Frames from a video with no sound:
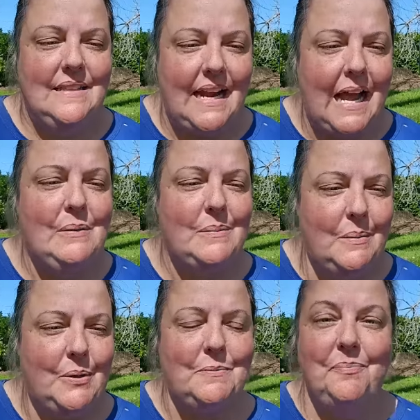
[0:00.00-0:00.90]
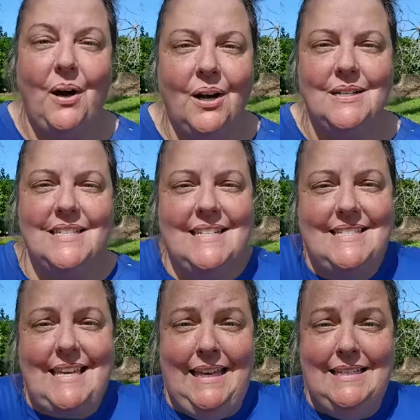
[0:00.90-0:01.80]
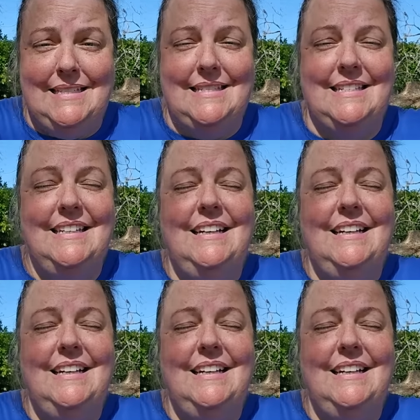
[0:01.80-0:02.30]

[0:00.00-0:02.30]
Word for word: that I remembered parks exist.